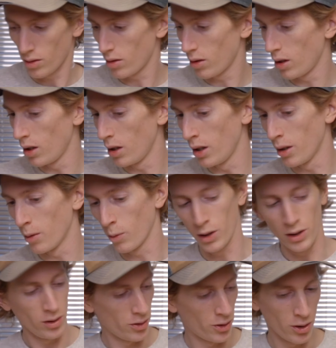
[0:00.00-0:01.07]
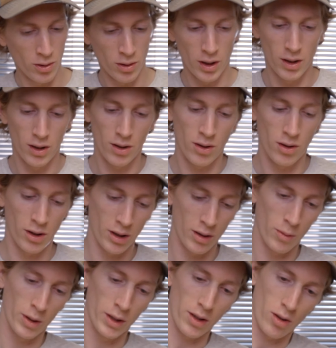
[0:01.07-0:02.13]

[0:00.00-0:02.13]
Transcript: And what you'll do is you're gonna want